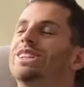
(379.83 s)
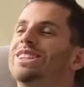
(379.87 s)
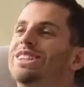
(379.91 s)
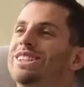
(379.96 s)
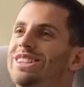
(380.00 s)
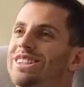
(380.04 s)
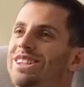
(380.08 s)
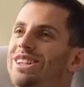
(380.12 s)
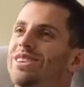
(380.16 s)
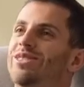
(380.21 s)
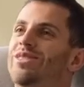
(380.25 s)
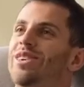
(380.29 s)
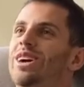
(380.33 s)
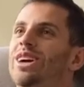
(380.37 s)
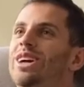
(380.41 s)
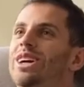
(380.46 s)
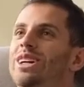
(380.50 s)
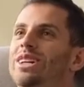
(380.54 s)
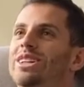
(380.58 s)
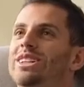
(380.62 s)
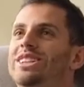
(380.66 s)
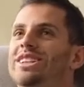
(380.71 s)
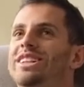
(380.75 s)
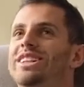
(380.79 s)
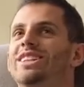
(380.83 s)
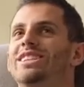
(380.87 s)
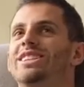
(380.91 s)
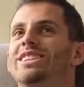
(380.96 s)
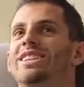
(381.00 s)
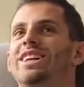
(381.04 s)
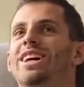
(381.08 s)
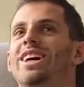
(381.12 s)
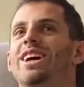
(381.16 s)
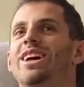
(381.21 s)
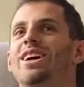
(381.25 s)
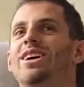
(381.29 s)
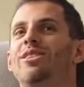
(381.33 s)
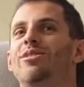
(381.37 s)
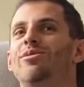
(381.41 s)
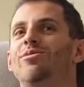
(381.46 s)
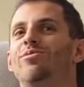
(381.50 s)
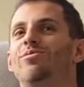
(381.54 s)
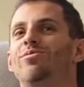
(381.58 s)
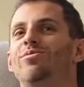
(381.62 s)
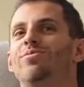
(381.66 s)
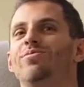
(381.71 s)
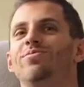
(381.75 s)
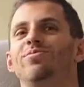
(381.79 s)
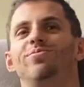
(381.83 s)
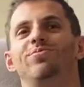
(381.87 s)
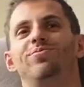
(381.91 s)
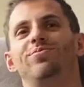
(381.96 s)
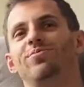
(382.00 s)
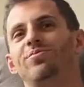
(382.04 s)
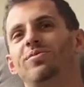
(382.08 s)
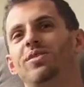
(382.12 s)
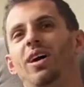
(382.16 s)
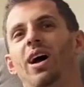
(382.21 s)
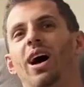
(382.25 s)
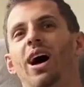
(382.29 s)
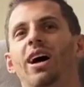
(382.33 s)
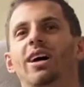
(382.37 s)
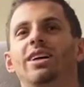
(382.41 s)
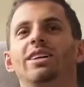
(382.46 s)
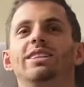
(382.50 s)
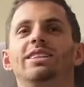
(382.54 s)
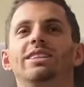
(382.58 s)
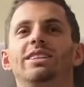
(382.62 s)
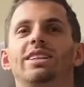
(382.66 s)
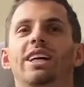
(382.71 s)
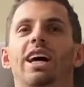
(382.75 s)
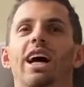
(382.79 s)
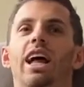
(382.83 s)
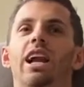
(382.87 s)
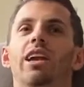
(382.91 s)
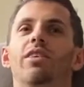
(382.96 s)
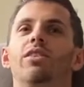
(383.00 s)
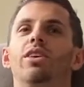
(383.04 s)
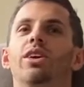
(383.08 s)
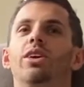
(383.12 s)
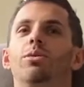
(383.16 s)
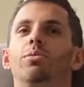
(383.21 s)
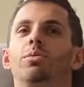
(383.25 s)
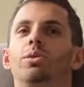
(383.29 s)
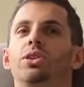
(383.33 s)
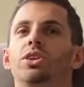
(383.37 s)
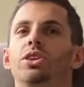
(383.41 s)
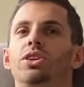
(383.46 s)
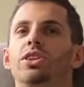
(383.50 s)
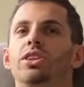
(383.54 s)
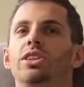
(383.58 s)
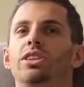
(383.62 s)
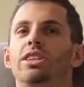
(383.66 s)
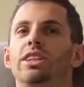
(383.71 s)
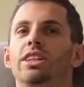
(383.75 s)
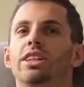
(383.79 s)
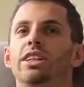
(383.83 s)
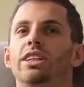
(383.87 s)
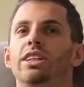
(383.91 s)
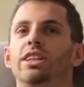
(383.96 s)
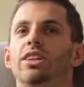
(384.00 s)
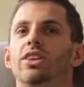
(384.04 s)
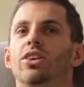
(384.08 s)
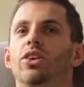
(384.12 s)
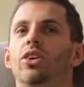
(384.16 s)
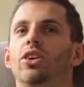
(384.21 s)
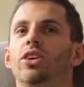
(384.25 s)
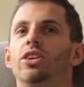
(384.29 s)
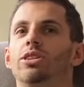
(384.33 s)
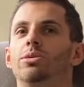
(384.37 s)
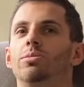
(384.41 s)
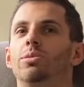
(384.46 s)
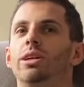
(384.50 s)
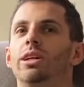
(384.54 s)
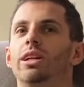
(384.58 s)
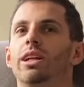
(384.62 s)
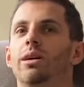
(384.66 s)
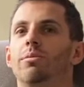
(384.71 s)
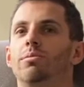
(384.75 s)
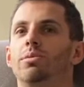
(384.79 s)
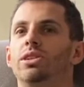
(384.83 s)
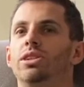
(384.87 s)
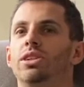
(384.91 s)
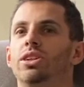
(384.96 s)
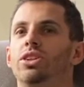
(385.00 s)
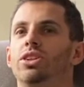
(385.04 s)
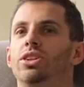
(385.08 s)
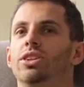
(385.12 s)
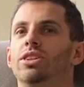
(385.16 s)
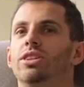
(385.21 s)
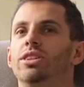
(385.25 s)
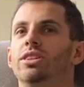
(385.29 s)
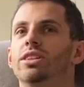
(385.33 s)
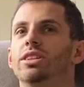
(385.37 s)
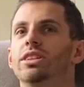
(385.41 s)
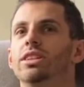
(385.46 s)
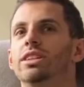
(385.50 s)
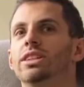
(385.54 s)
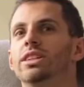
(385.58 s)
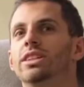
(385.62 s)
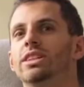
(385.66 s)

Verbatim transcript: It's going very good. It's, um, a hell of an opportunity and an honour to be in that position. Yeah.